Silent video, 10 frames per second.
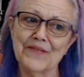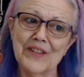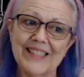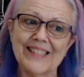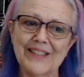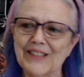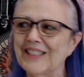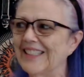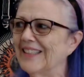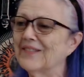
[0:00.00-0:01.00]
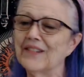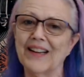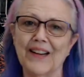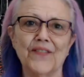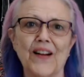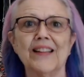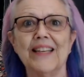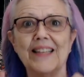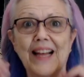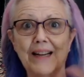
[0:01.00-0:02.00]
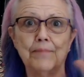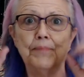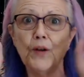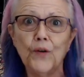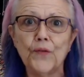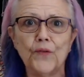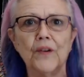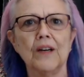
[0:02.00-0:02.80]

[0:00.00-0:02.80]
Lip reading: researching, when I finally poof,